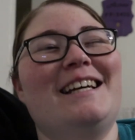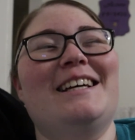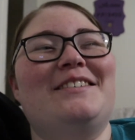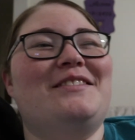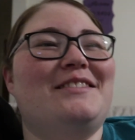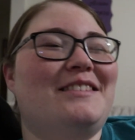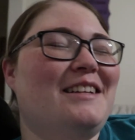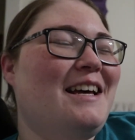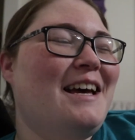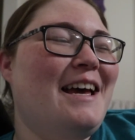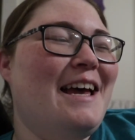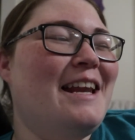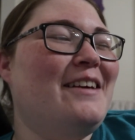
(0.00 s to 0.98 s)

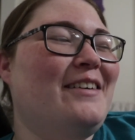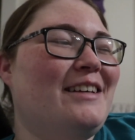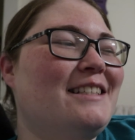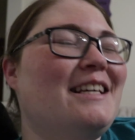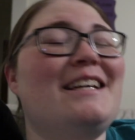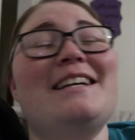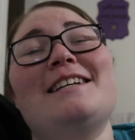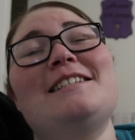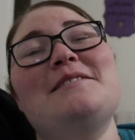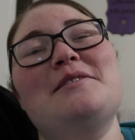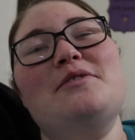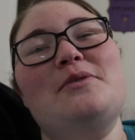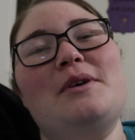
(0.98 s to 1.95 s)
Anyway, thank you guys
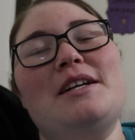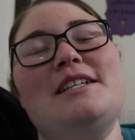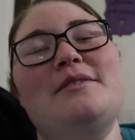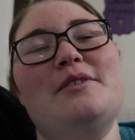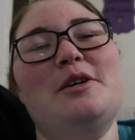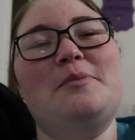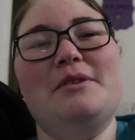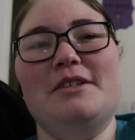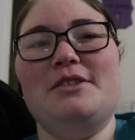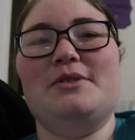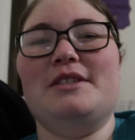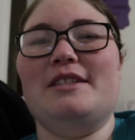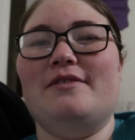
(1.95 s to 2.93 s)
so much for watching. We hope you all
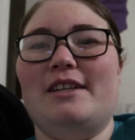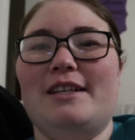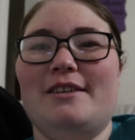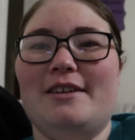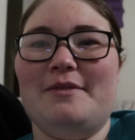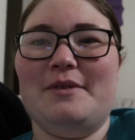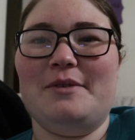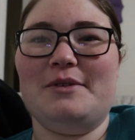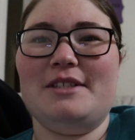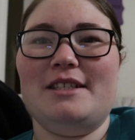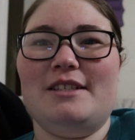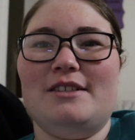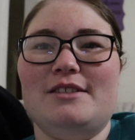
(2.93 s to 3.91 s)
enjoyed this video, and we will
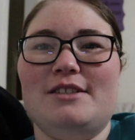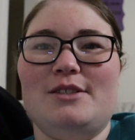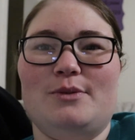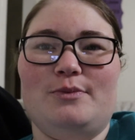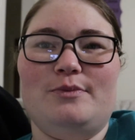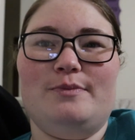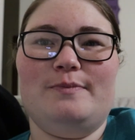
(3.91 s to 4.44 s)
see y'all soon.